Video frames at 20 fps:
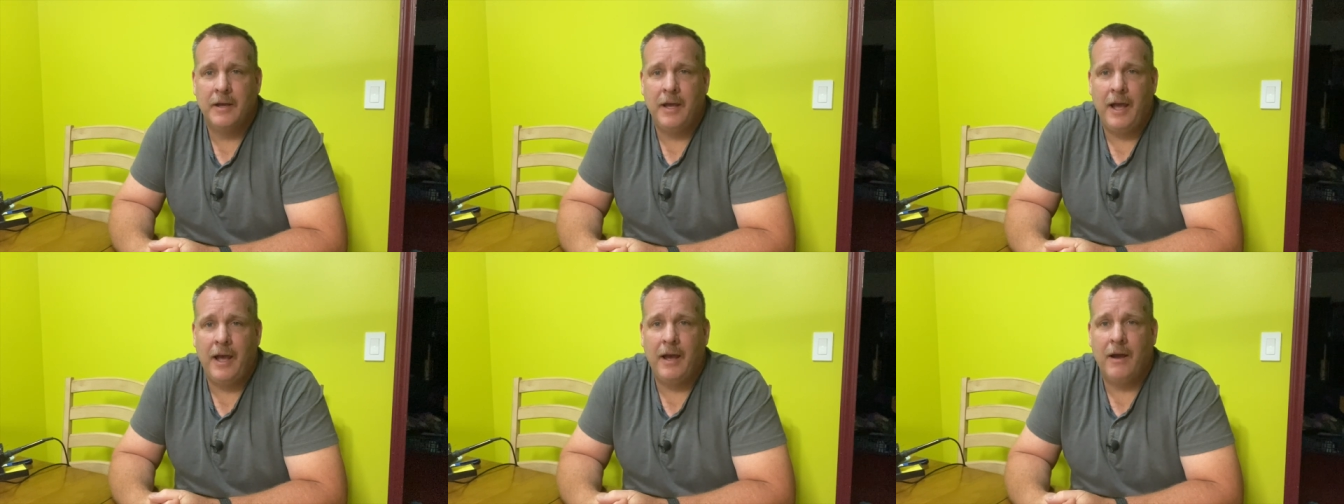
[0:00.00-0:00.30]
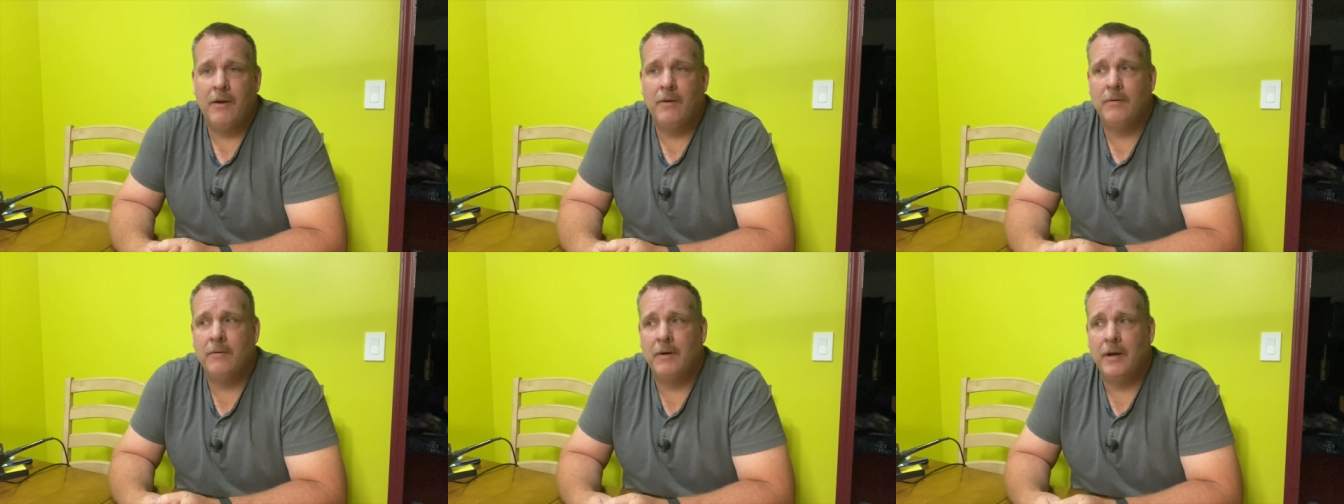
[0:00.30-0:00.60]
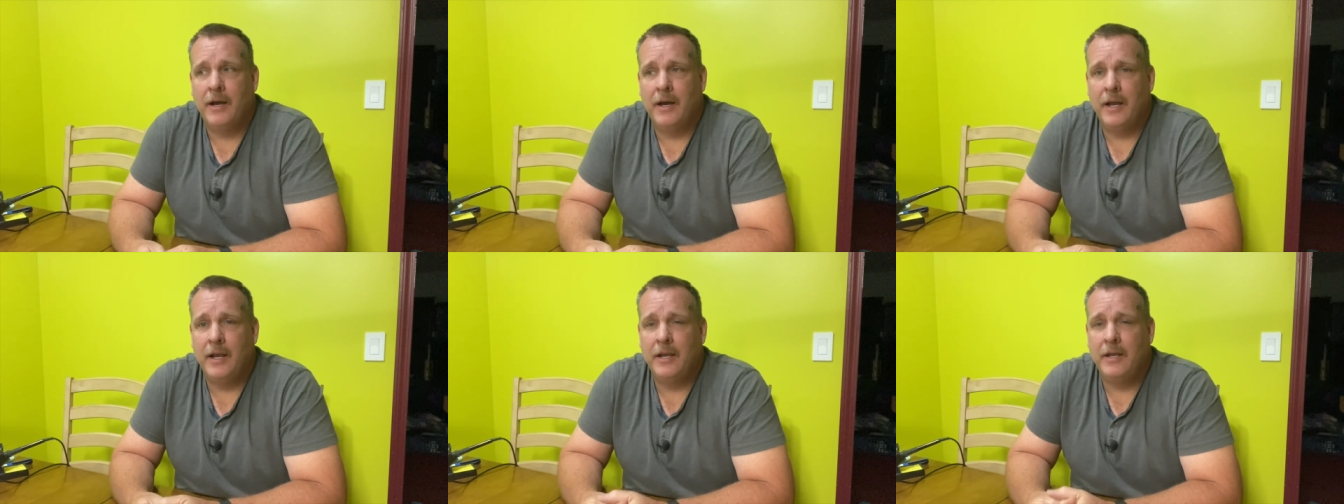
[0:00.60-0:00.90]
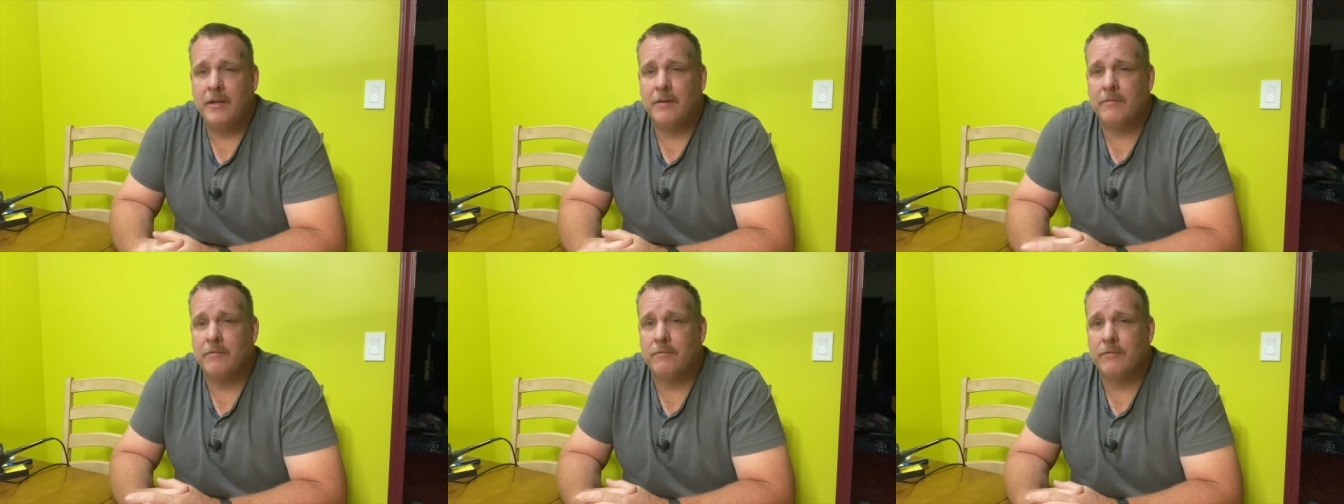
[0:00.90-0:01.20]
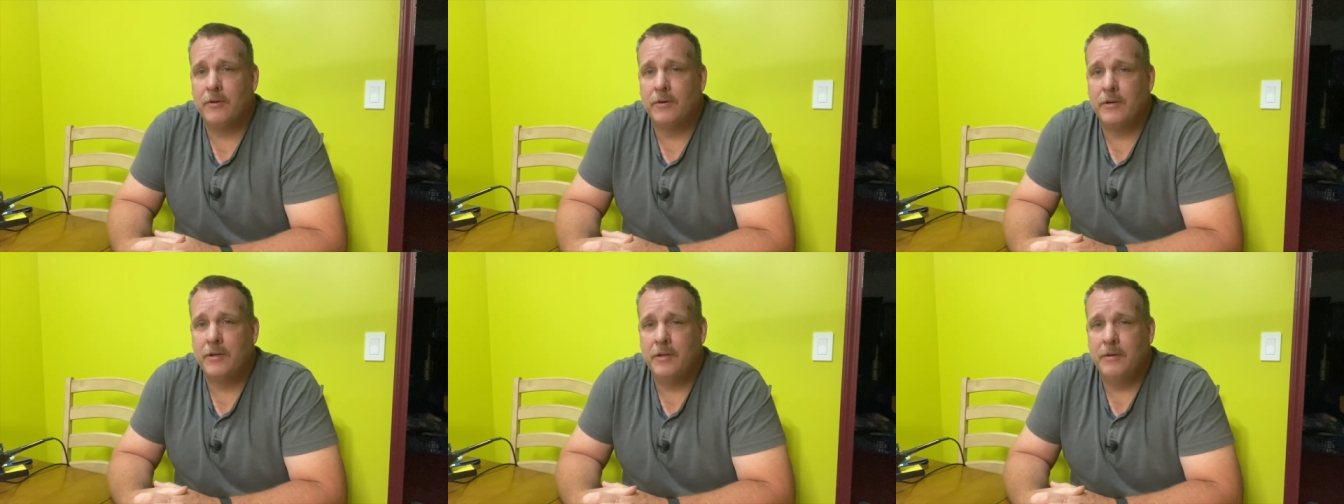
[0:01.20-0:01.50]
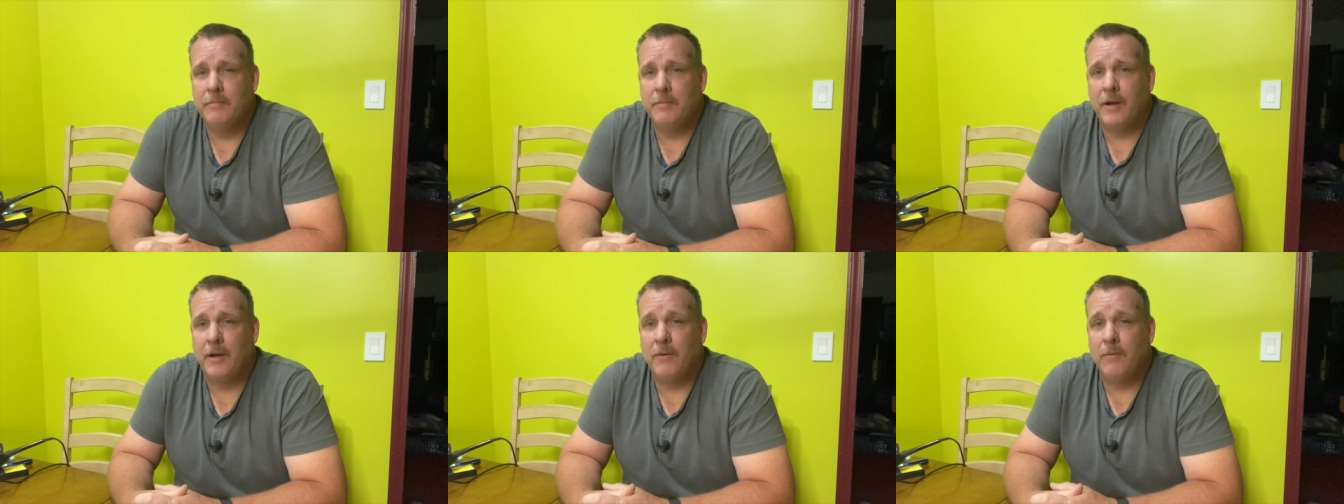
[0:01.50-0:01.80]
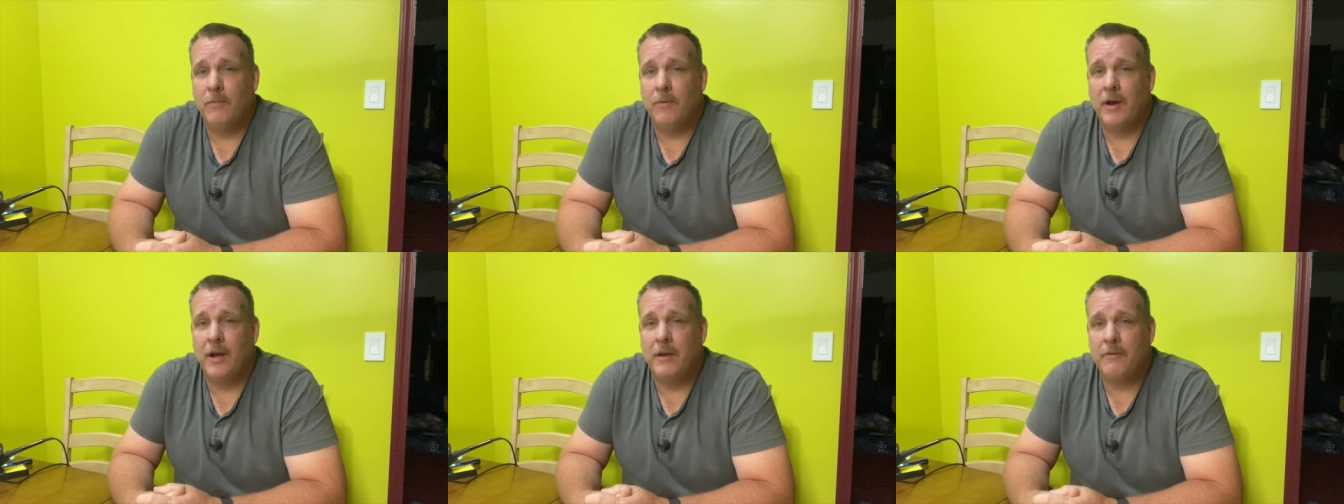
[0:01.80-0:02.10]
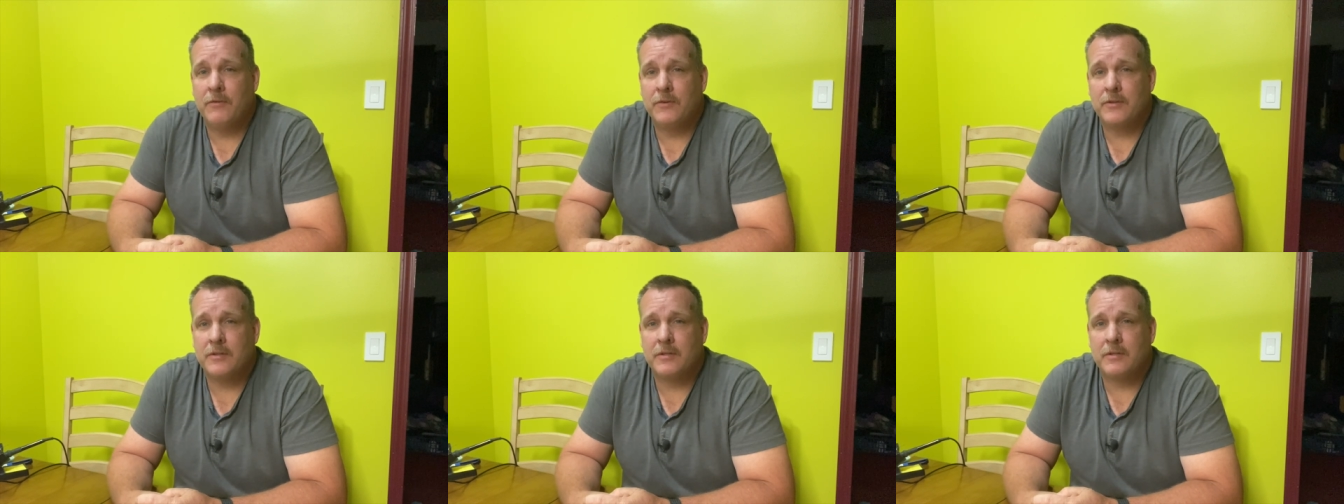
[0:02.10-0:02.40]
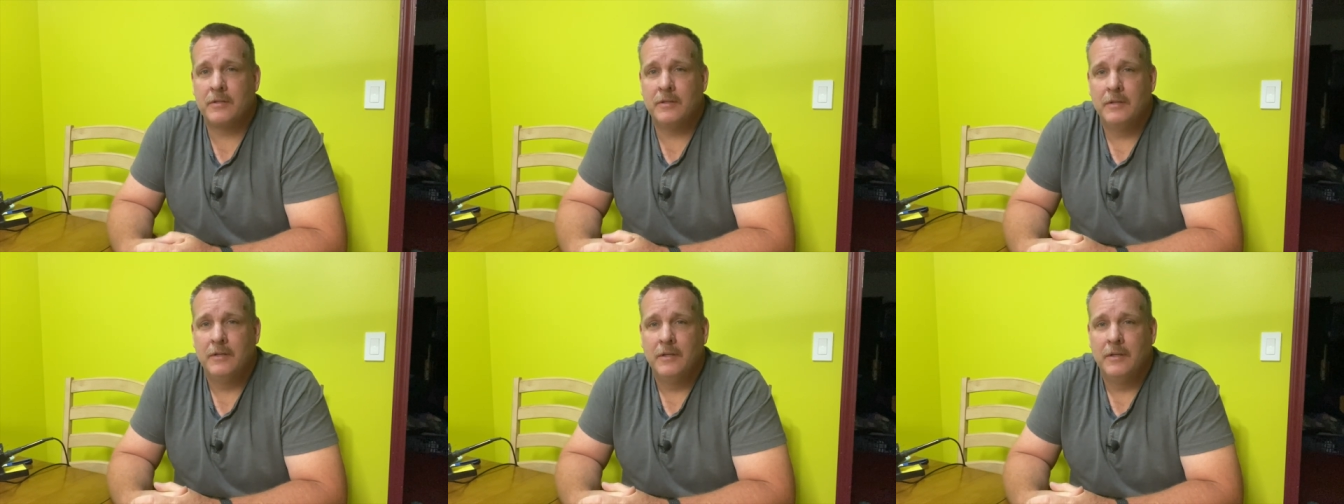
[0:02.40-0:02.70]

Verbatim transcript: how I converted my wife's